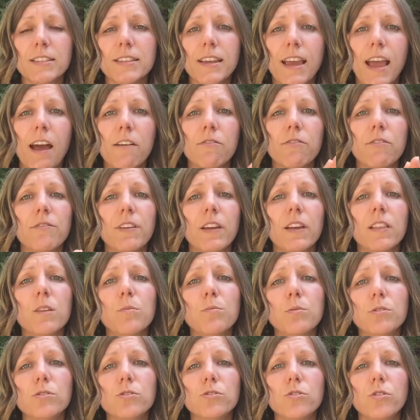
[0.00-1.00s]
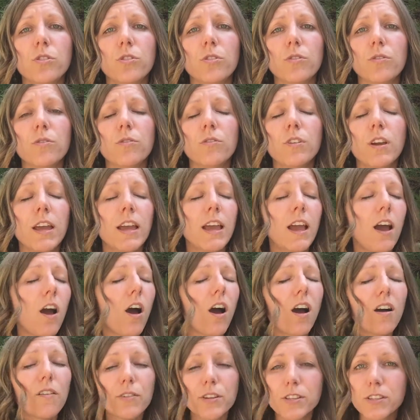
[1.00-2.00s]
to have available to you.
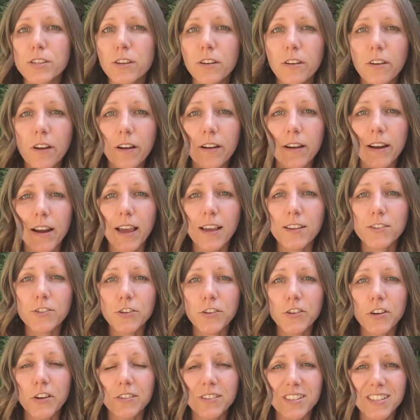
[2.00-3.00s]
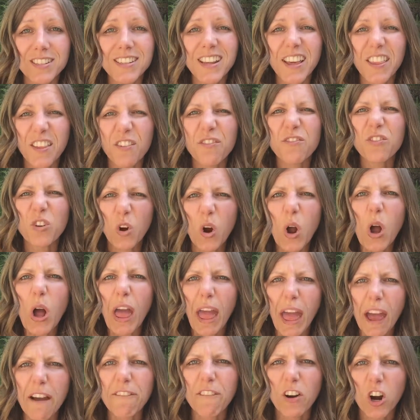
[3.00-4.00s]
Obviously, you're not going to ask your dog to stay there
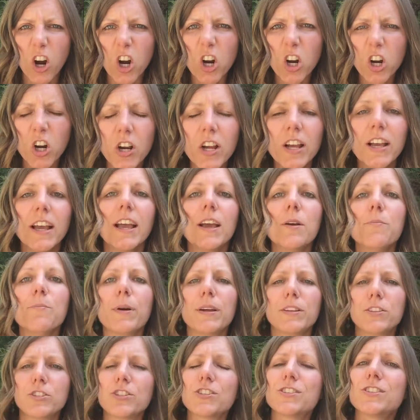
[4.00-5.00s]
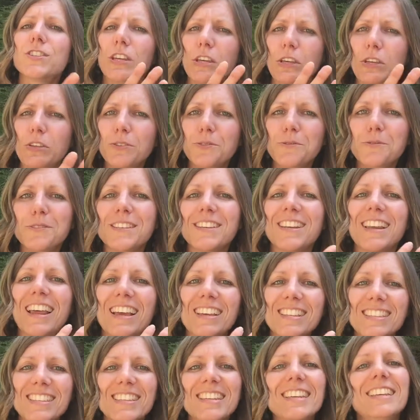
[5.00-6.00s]
forever, but just use it
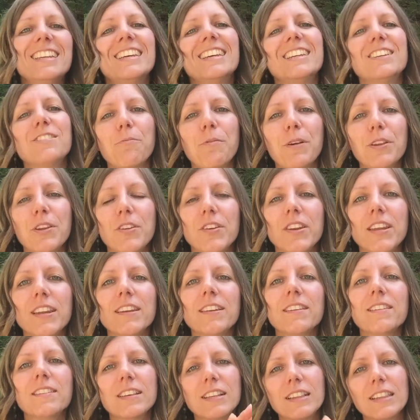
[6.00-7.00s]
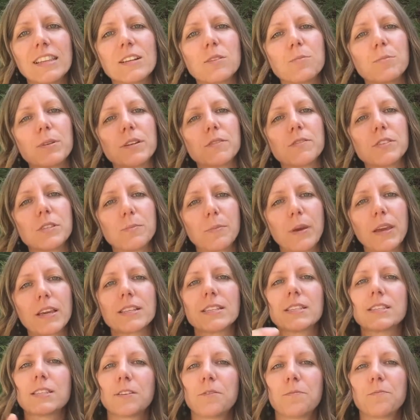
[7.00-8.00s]
as needed when you need a little bit of
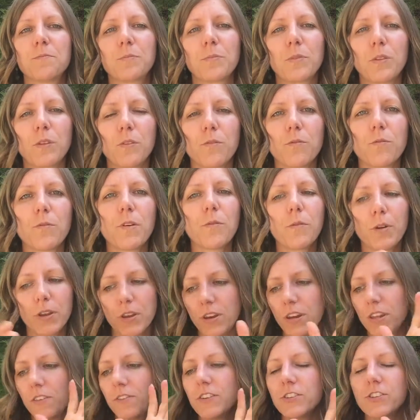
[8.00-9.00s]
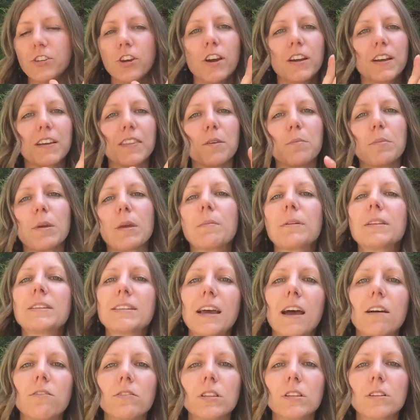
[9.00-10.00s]
space, when you need the dog and the baby to
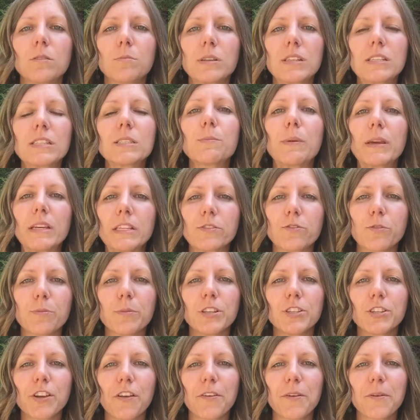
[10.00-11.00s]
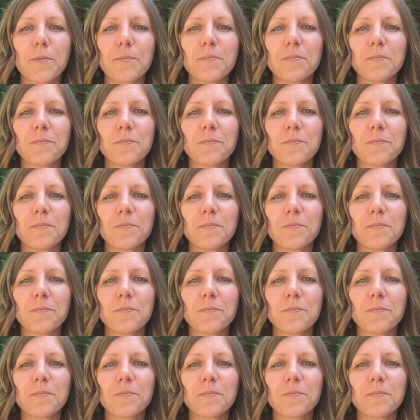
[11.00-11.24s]
have a little bit of space from each other.